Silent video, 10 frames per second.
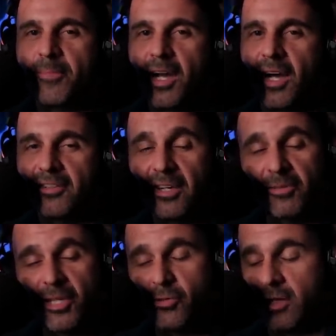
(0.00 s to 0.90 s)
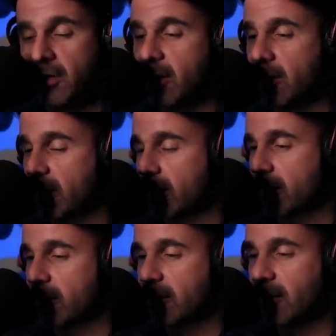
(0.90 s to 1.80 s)
I definitely enjoyed that. And
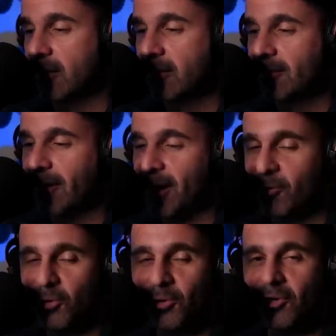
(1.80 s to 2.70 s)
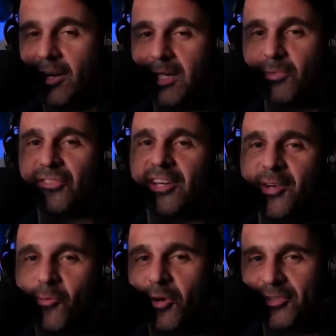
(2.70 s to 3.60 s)
I will
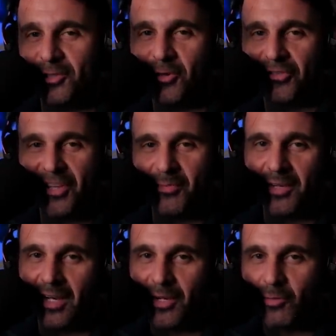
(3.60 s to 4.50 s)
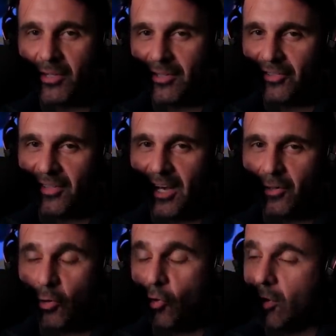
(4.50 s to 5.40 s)
100% want to go see them again when they're in
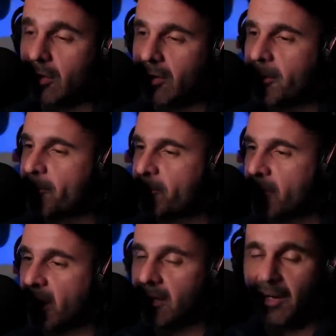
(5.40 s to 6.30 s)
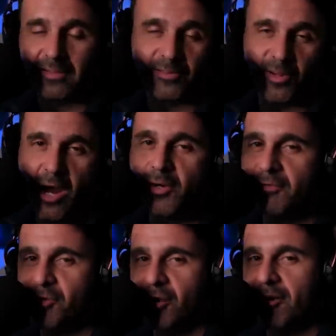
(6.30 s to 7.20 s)
Seattle, or I would
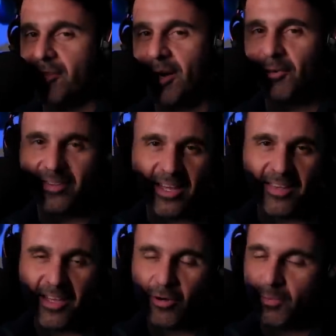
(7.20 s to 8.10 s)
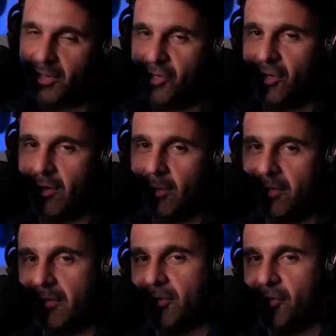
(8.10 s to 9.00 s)
even drive for that one. That would be a show I would
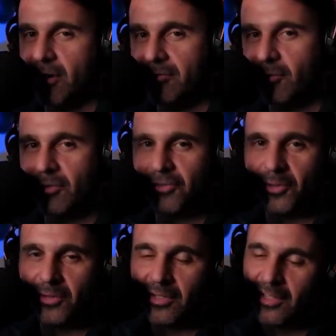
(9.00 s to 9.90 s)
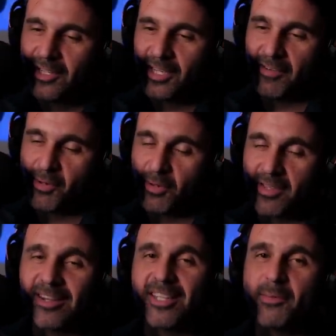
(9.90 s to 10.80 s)
definitely drive for. So if you were
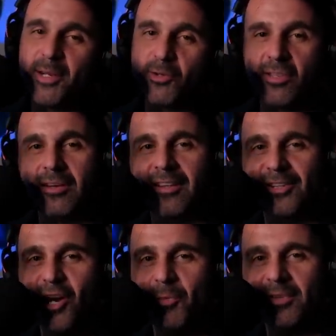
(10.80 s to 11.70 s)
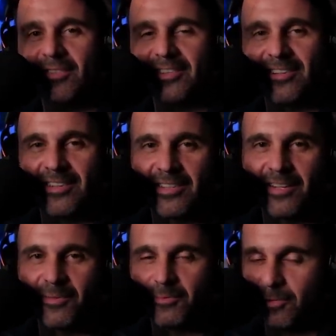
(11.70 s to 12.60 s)
there, let me know what you thought in the comments. And
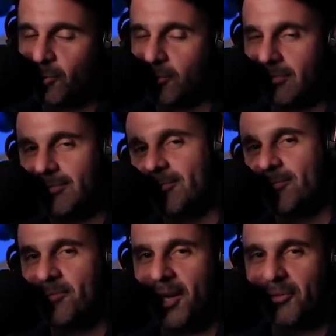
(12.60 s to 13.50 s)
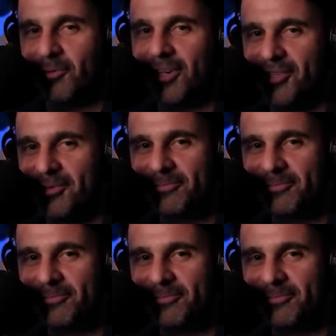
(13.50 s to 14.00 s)
yeah, cool. Thanks for watching.